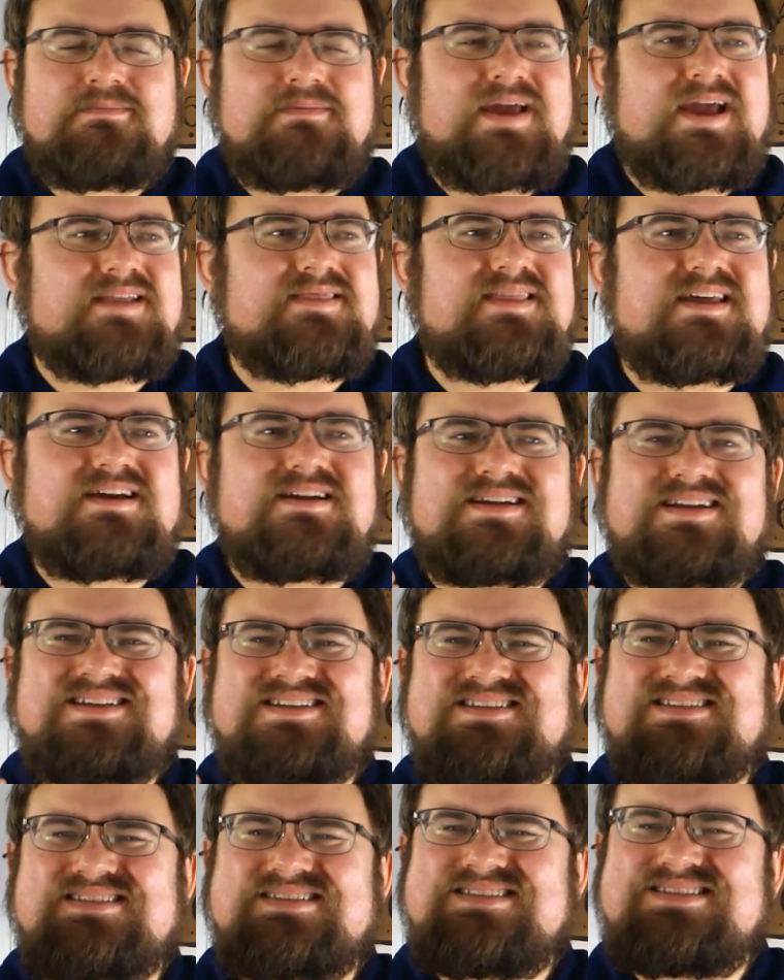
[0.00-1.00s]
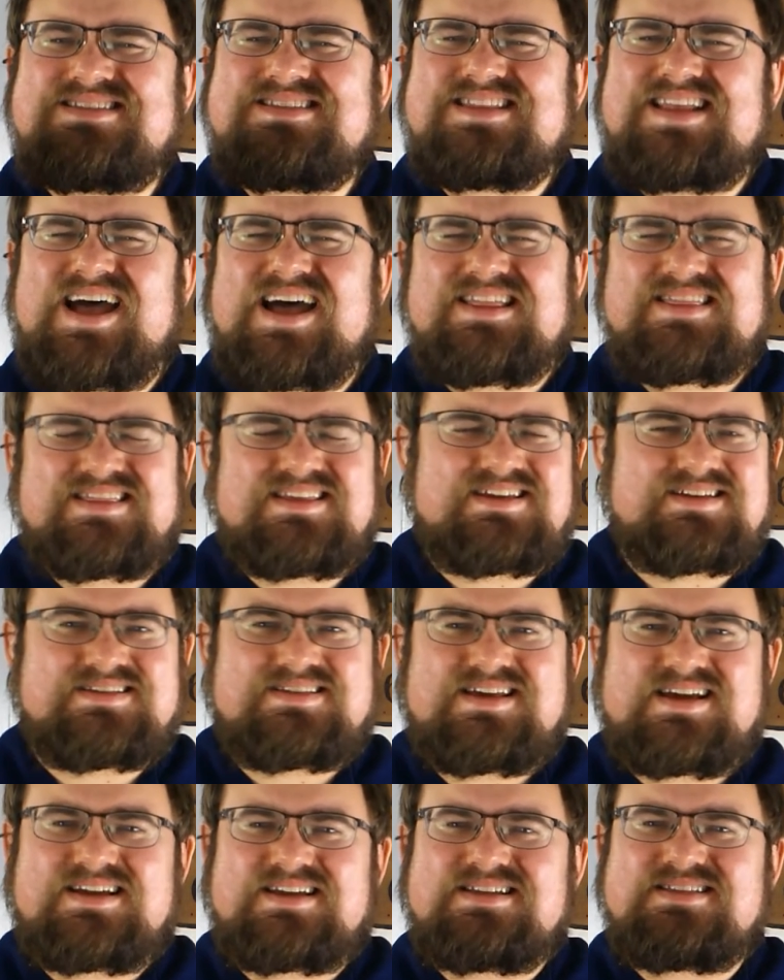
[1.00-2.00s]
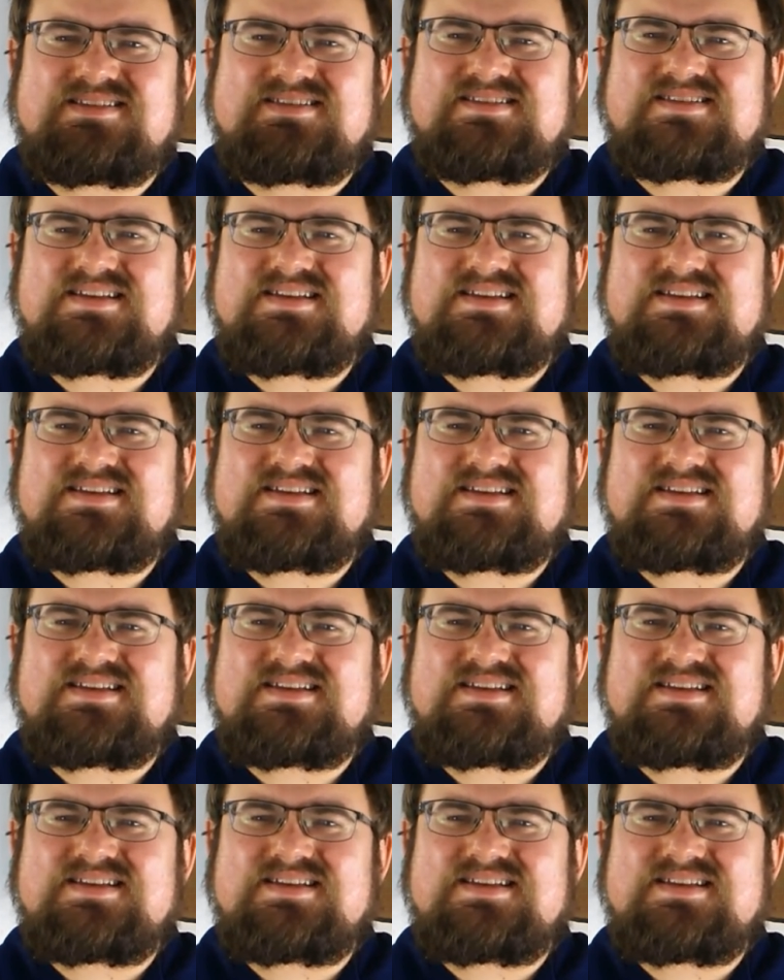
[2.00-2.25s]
Man, there is nothing that can